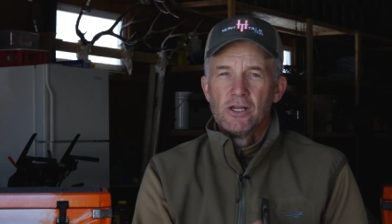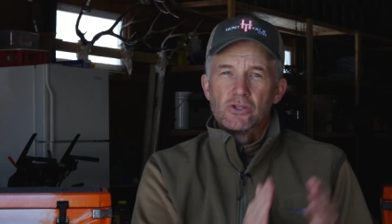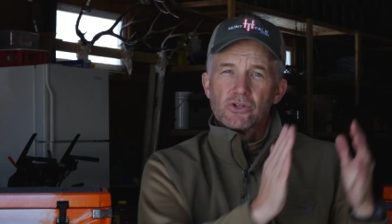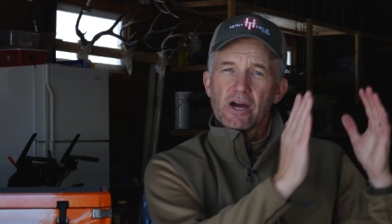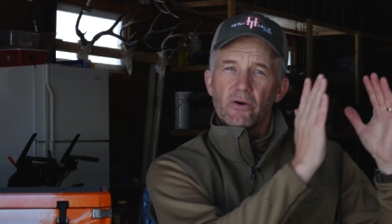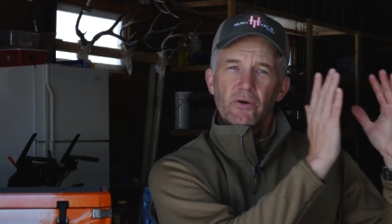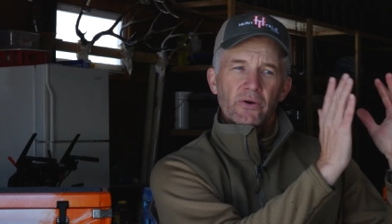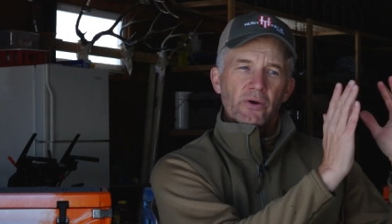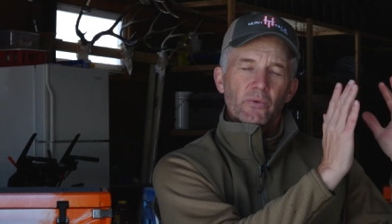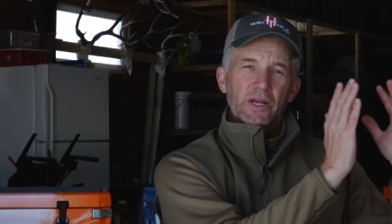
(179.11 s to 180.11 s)
So now,
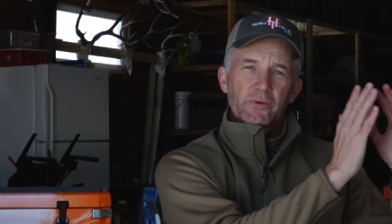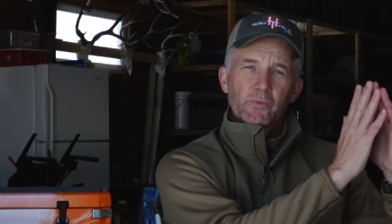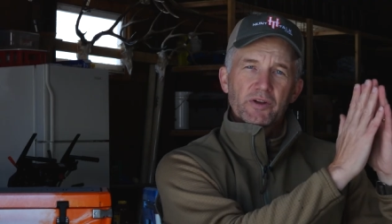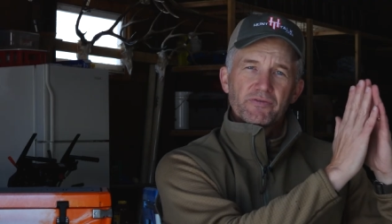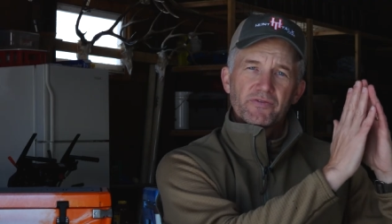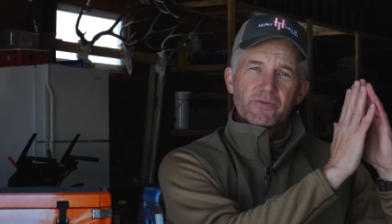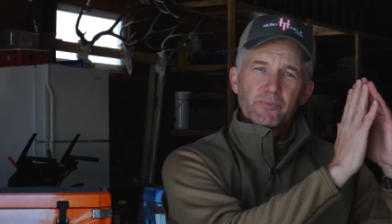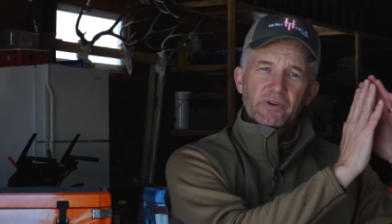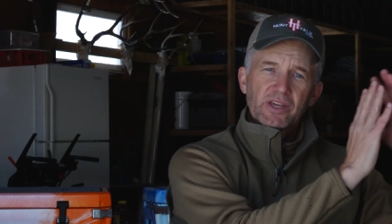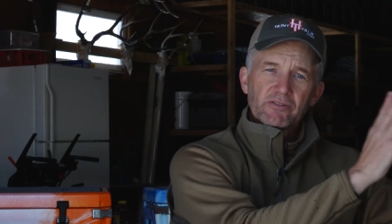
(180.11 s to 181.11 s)
we, we've
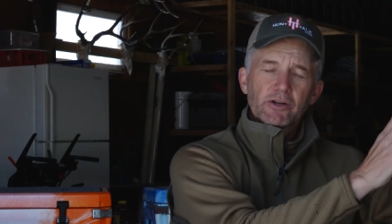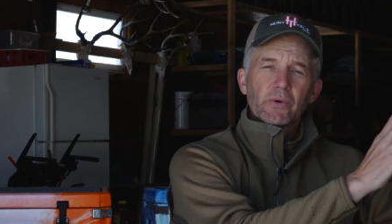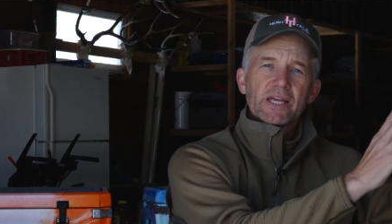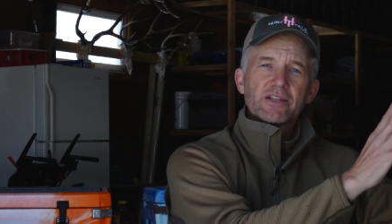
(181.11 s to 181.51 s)
given away